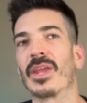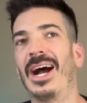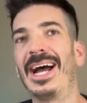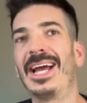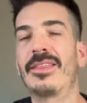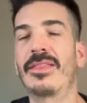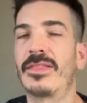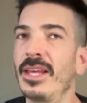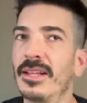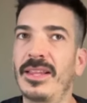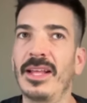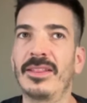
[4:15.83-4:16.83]
I
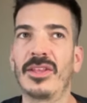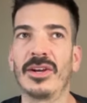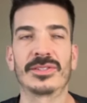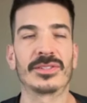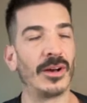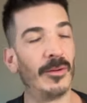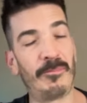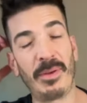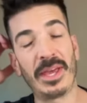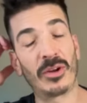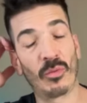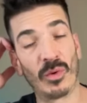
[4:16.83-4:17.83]
think that there's a
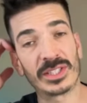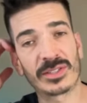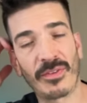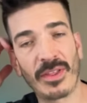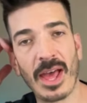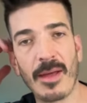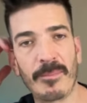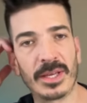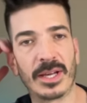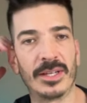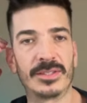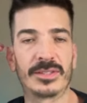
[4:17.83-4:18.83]
big risk for that
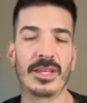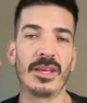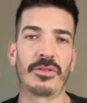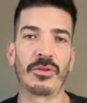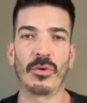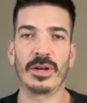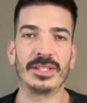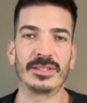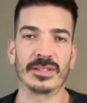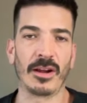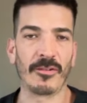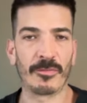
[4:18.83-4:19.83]
because the authorities,
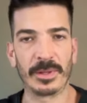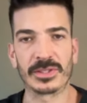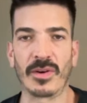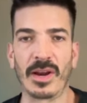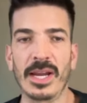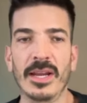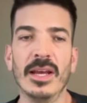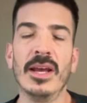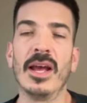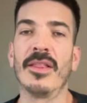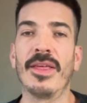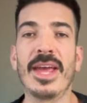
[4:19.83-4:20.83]
the governments, right?
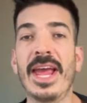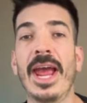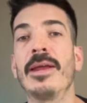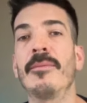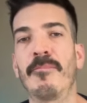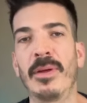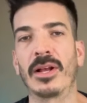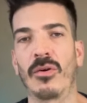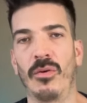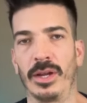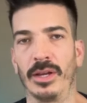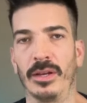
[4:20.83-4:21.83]
They hate
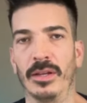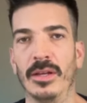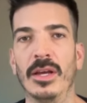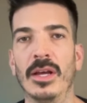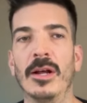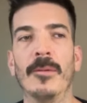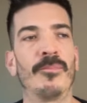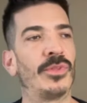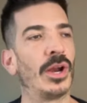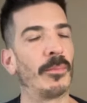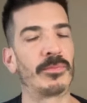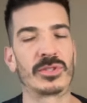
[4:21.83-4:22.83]
Bitcoin.
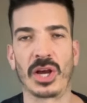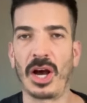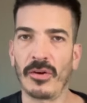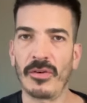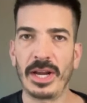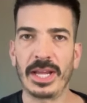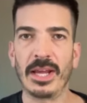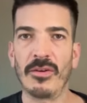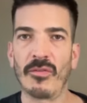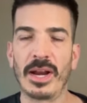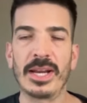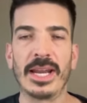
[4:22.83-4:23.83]
They're tolerating
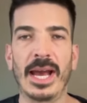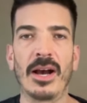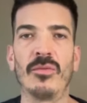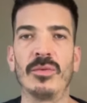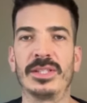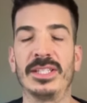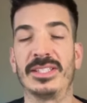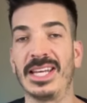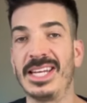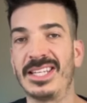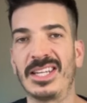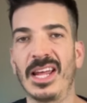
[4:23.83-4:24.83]
it right now with these
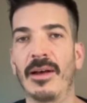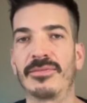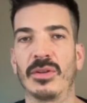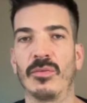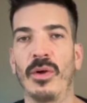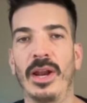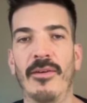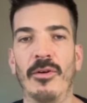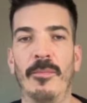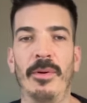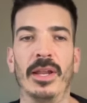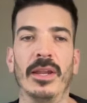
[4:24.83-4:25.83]
ETFs and
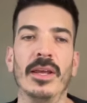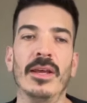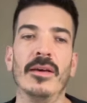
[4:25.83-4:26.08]
whatever, but